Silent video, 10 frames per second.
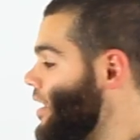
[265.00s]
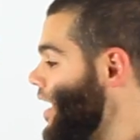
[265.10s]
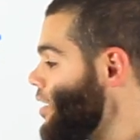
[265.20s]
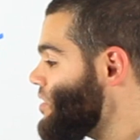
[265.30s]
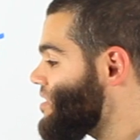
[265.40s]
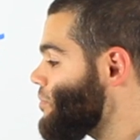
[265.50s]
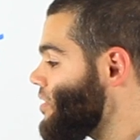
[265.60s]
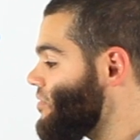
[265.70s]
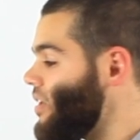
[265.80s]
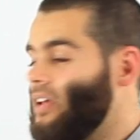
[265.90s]
Can we
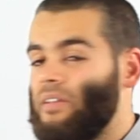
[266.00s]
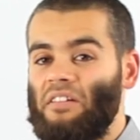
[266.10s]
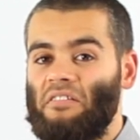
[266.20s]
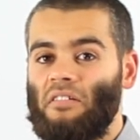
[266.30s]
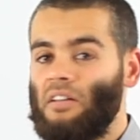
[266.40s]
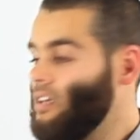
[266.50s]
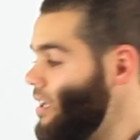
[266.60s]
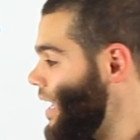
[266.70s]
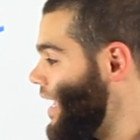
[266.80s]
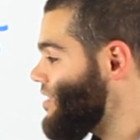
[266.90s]
simplify this?
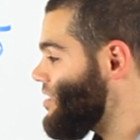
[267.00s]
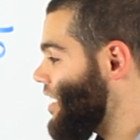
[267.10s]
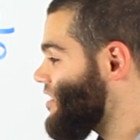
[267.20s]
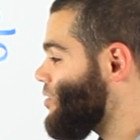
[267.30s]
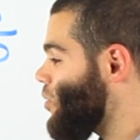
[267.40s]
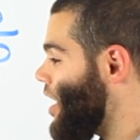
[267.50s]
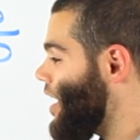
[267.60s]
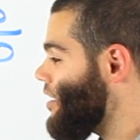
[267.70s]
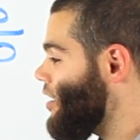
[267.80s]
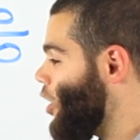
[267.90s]

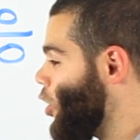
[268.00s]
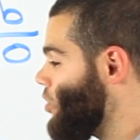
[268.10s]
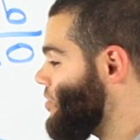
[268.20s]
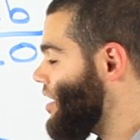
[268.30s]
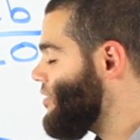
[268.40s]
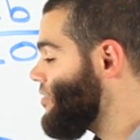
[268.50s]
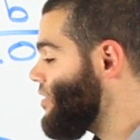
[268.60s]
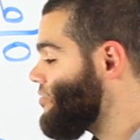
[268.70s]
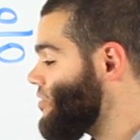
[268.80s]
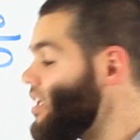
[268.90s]
8xy over
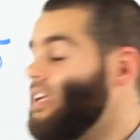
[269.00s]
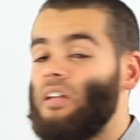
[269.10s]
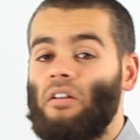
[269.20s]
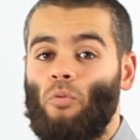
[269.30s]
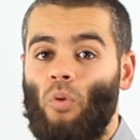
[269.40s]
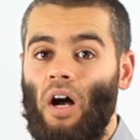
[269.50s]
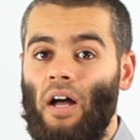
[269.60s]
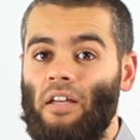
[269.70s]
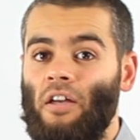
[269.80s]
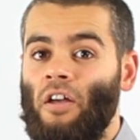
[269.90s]

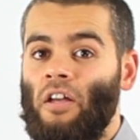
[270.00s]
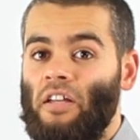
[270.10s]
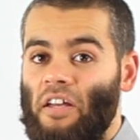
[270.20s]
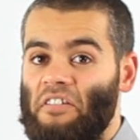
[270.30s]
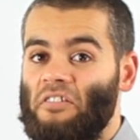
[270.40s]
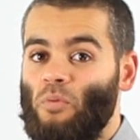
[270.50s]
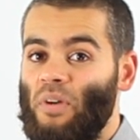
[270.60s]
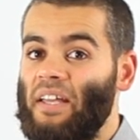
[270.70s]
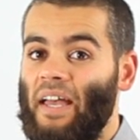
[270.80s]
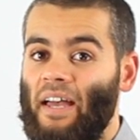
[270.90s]
15y? Yes,
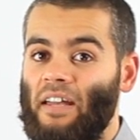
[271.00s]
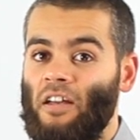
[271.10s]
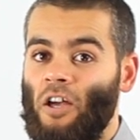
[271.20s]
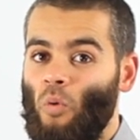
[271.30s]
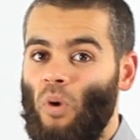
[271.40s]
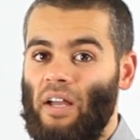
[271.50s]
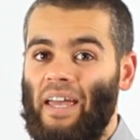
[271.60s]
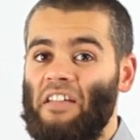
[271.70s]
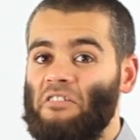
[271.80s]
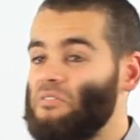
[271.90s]
we can. What
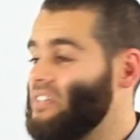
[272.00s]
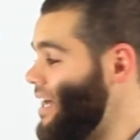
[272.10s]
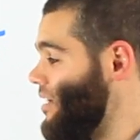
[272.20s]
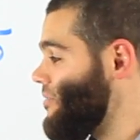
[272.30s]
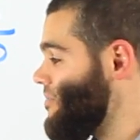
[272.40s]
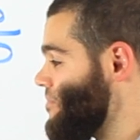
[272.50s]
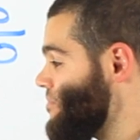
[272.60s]
cancels out?